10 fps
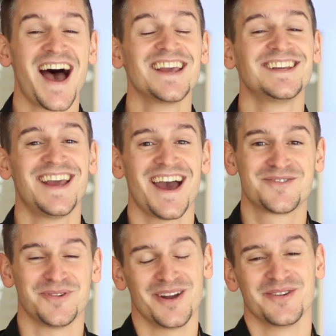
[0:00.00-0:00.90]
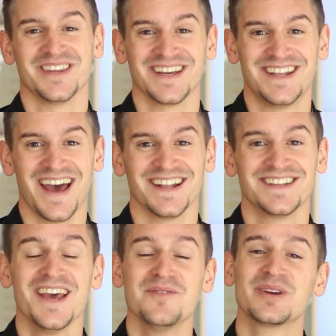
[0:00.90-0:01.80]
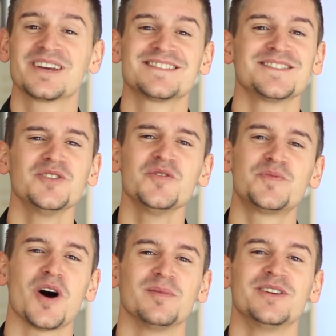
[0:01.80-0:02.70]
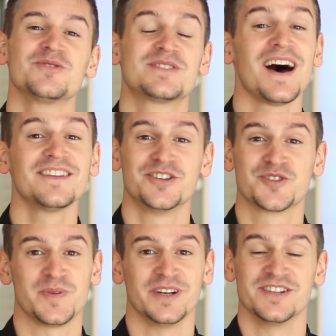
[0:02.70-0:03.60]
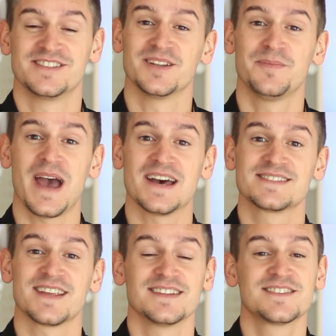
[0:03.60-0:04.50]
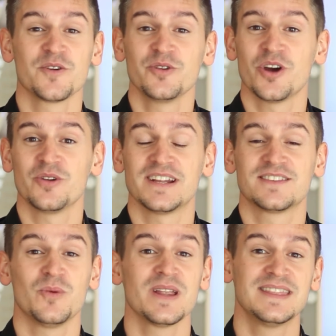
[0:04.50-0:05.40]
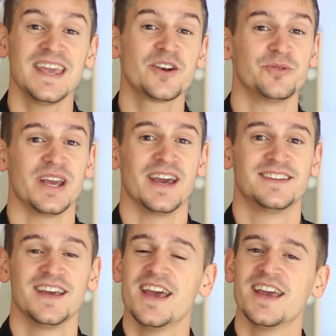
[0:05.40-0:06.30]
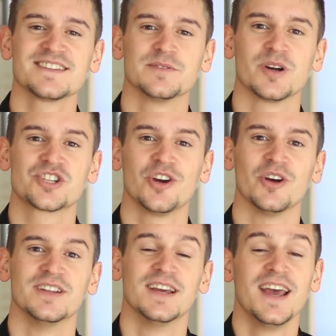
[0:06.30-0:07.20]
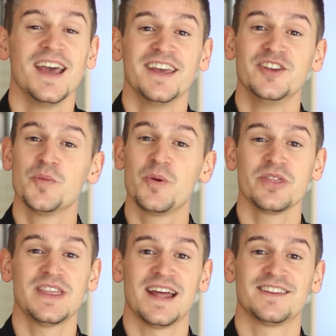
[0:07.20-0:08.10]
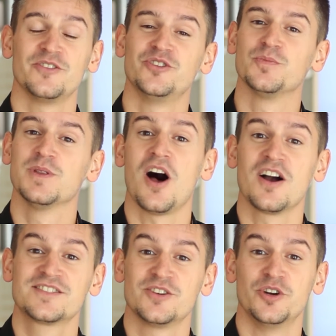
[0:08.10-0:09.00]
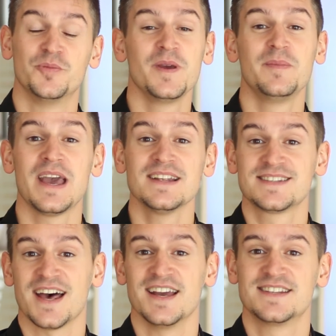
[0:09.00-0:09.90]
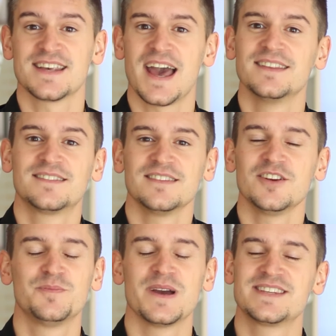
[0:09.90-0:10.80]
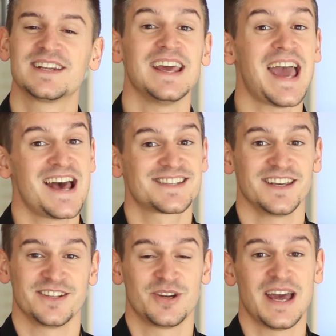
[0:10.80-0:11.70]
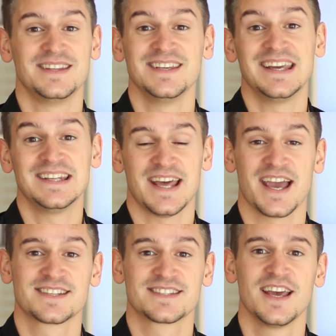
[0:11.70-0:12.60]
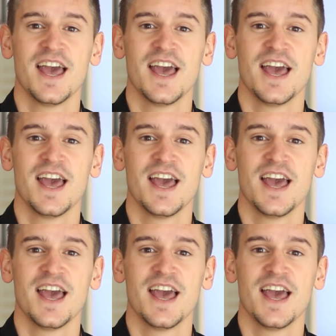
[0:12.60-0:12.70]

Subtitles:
I get why you think that, because you've probably used other spinners in the past, and so you know that what they create isn't much good. You put that on your blogs or your PBN sites, and you're basically asking to get de-indexed.